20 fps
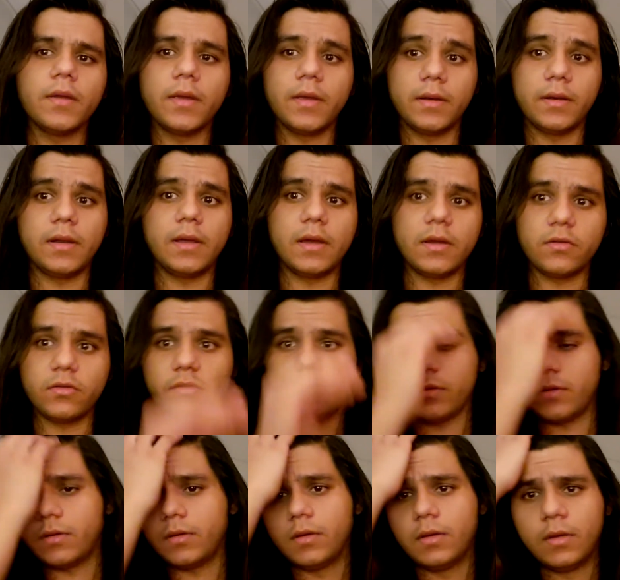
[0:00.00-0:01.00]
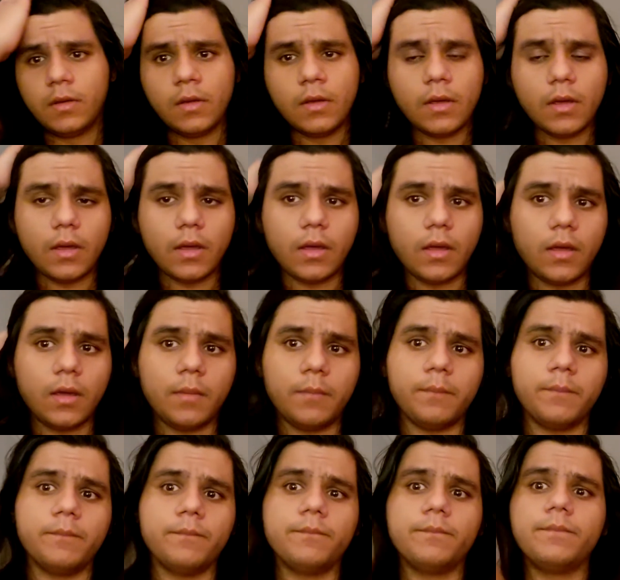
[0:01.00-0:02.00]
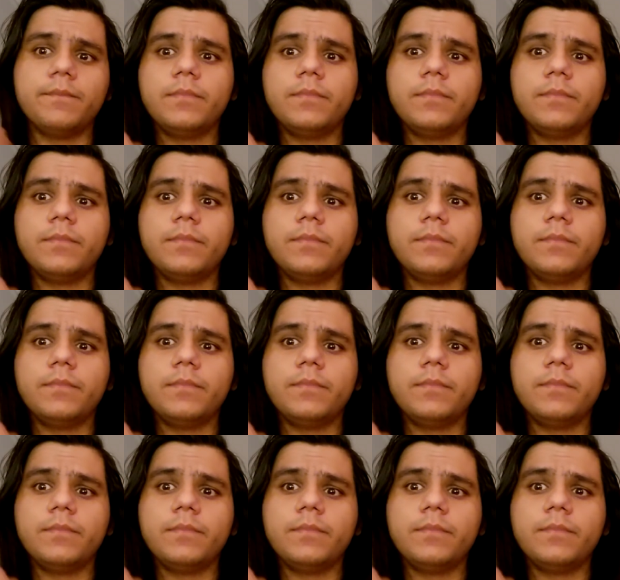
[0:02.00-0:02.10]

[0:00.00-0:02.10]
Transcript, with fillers: And actually, um,